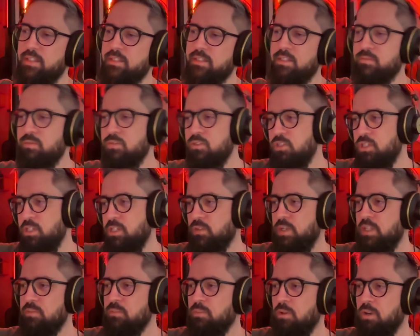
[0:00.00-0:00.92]
that we
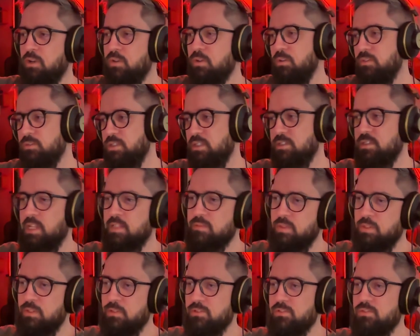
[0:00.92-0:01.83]
generate more content that we
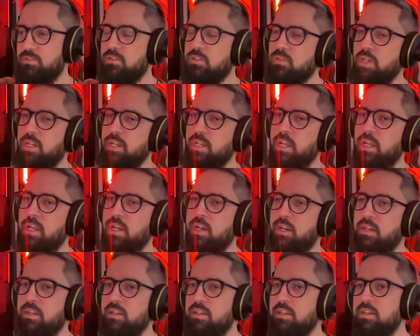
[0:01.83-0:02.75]
use to train A I.